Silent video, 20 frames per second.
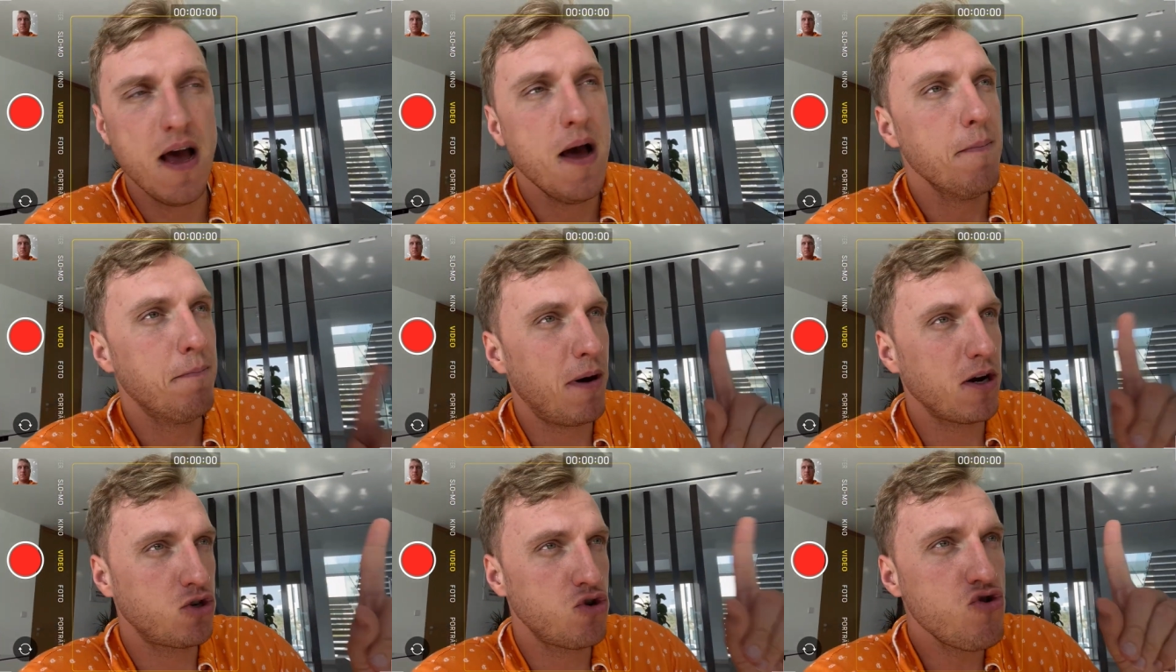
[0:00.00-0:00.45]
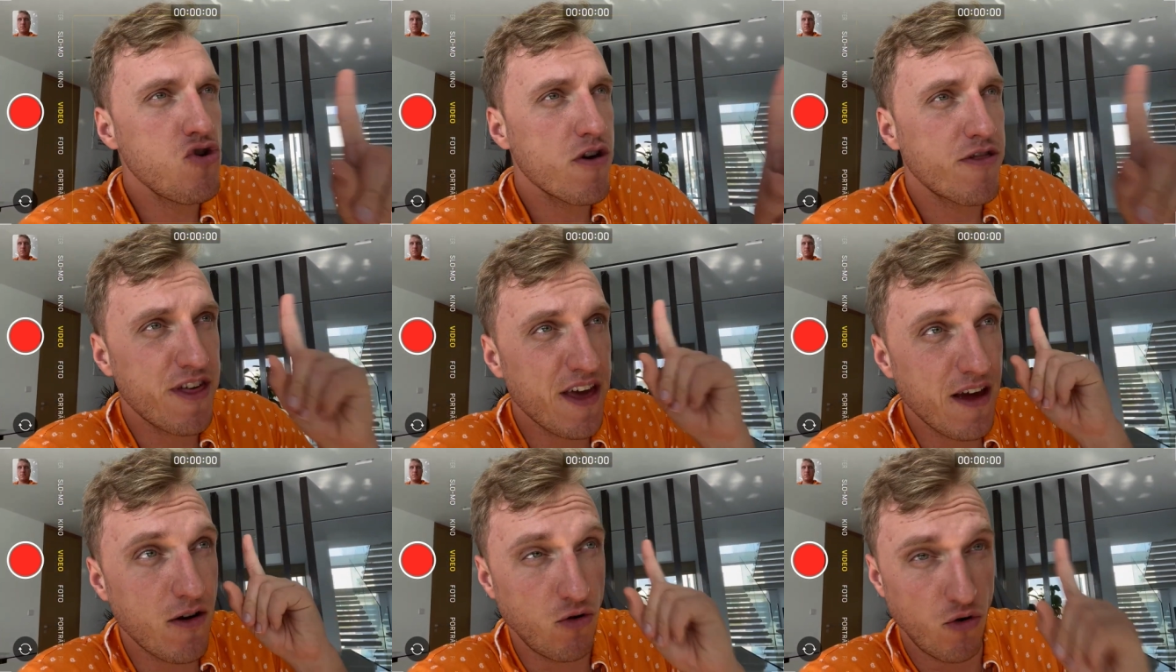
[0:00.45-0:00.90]
But do you
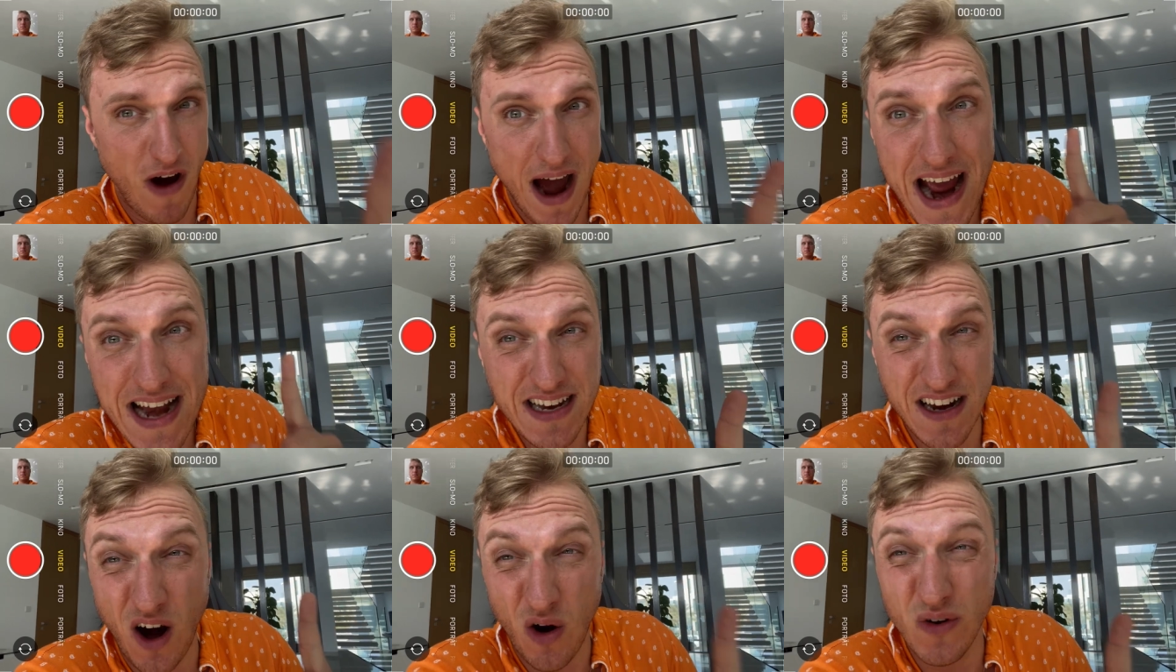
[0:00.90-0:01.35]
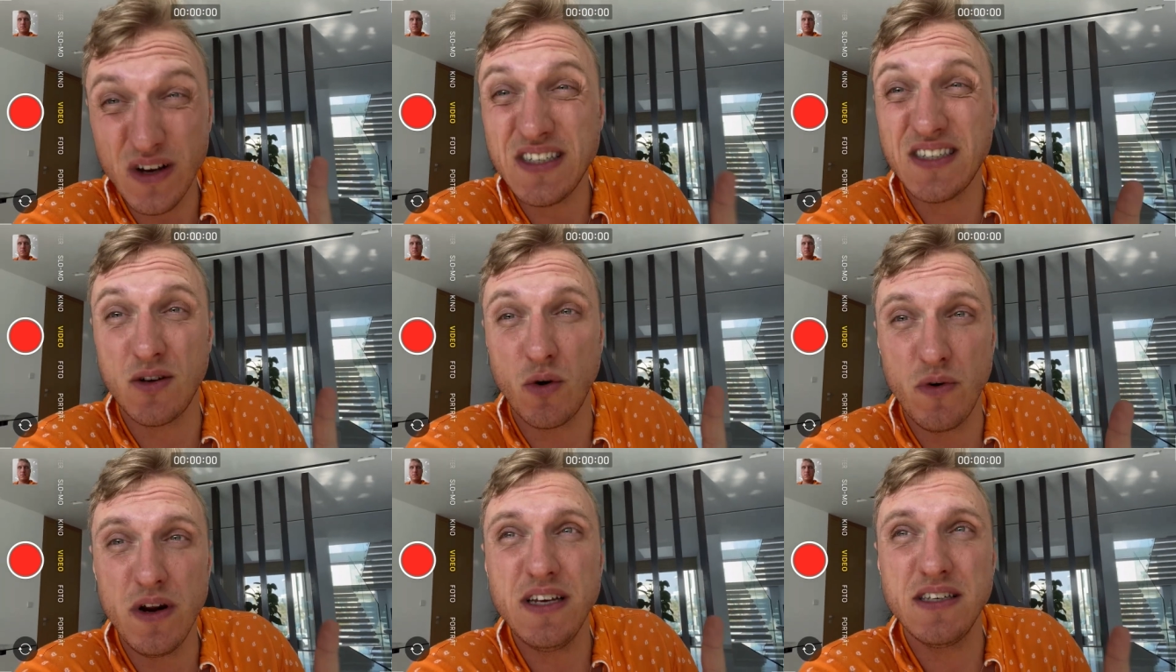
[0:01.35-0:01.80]
think right now is
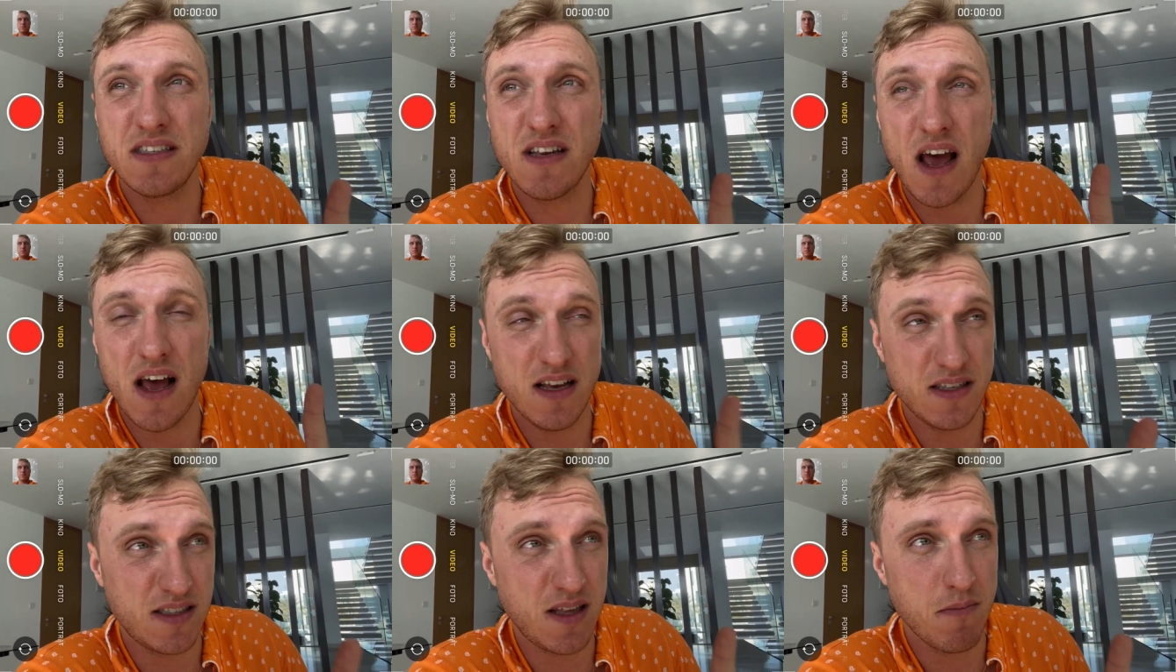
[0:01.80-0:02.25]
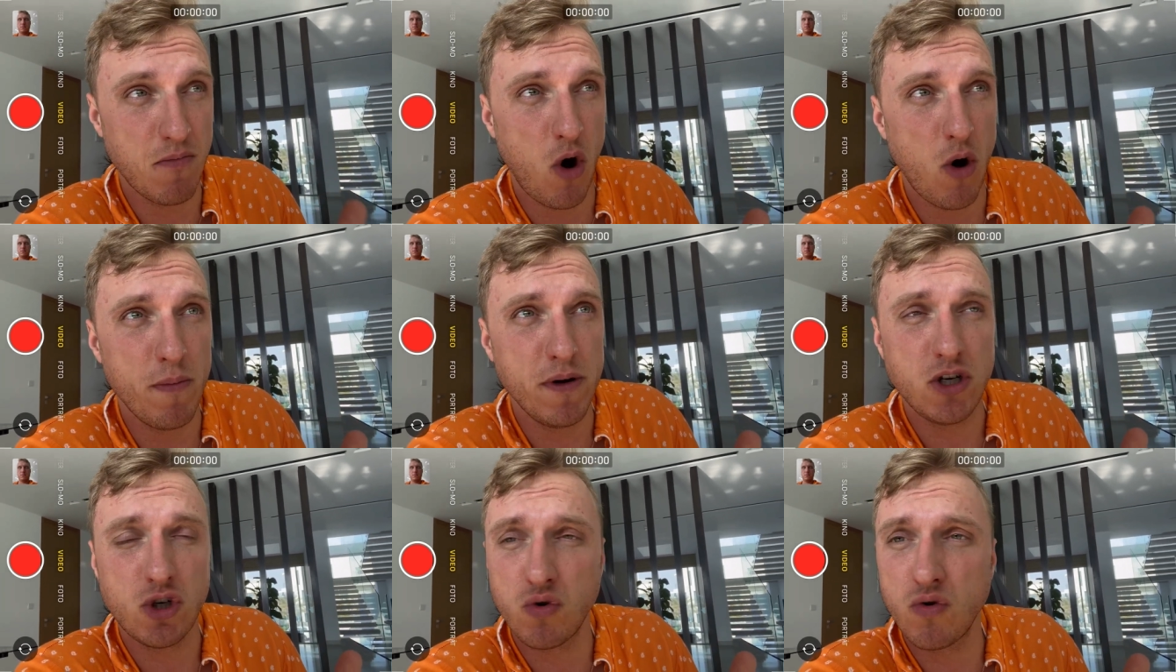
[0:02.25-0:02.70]
the reason is the
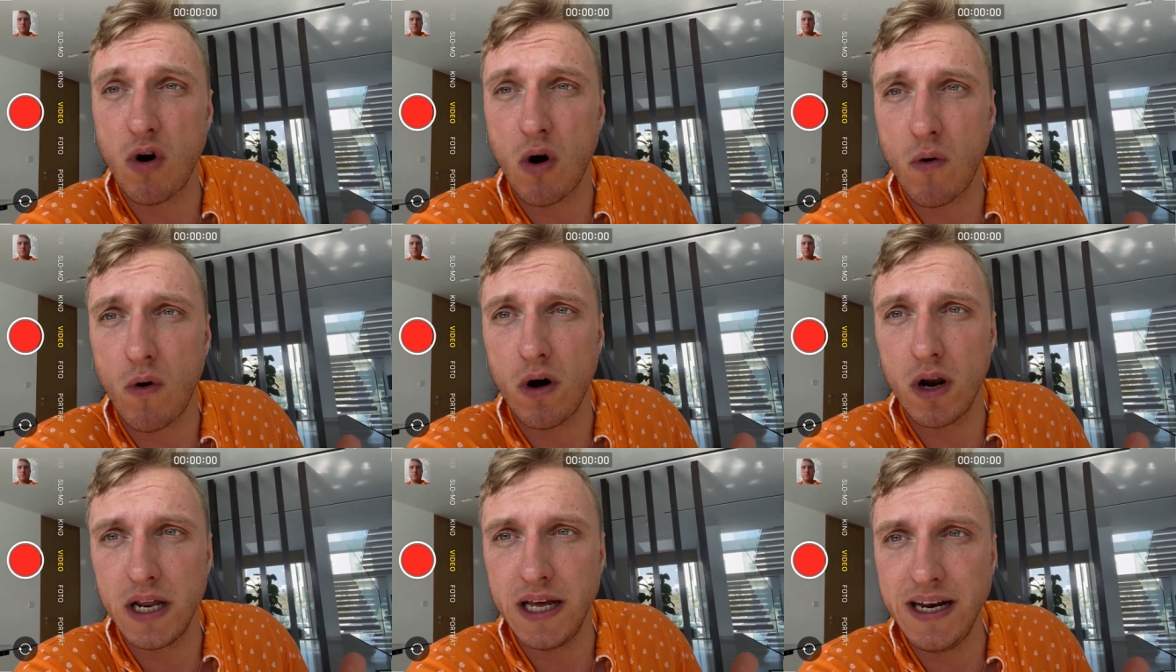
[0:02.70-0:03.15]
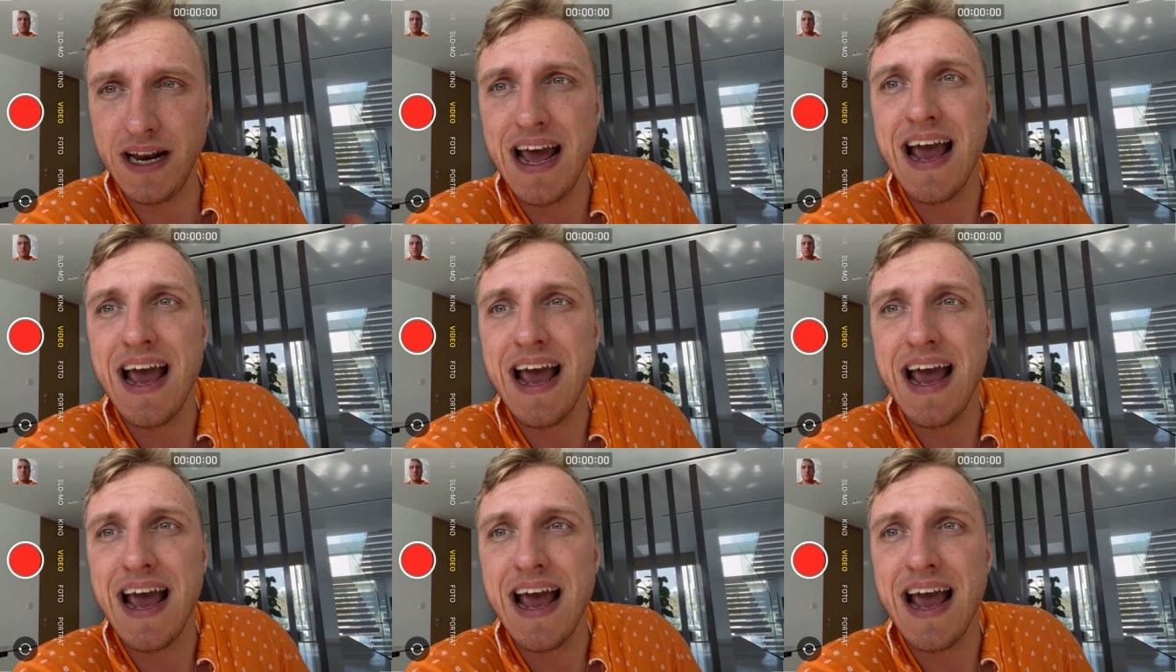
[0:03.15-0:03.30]
moment to go all in?